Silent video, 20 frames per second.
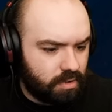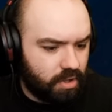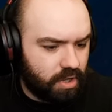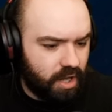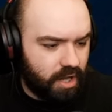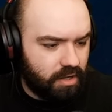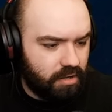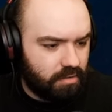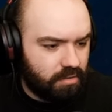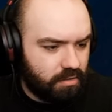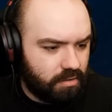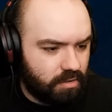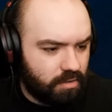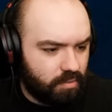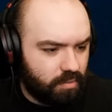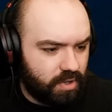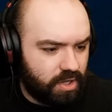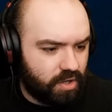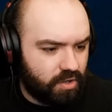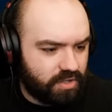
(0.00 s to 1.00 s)
Okay.
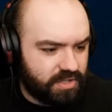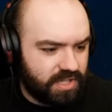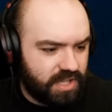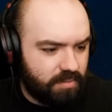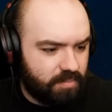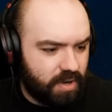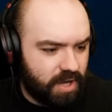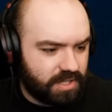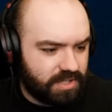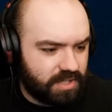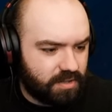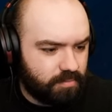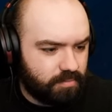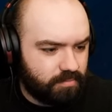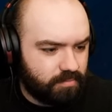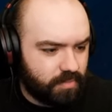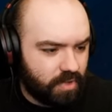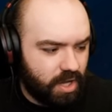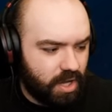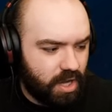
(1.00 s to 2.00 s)
We cannot sneak past them.
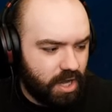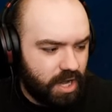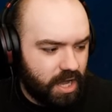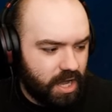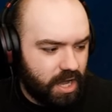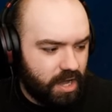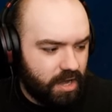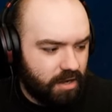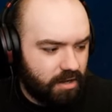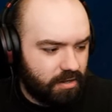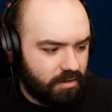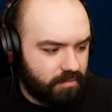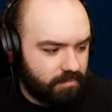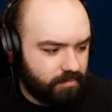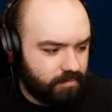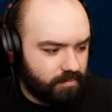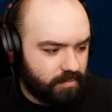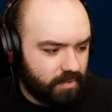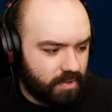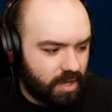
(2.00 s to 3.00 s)
Ah!
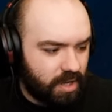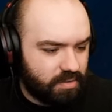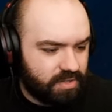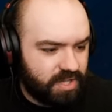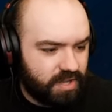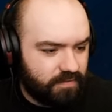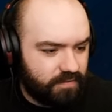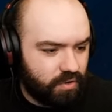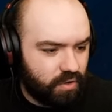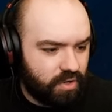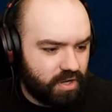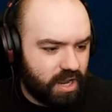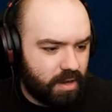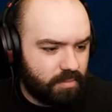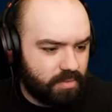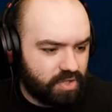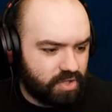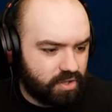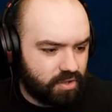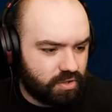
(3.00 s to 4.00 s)
I was hit for no
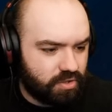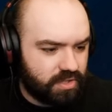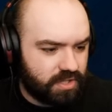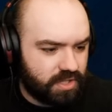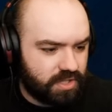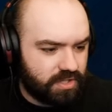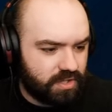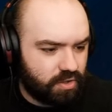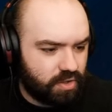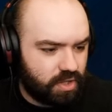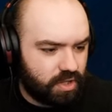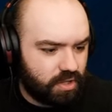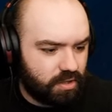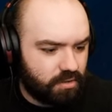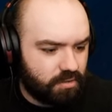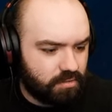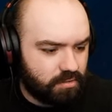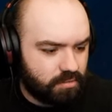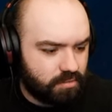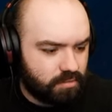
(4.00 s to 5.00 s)
damage, though, so that's okay.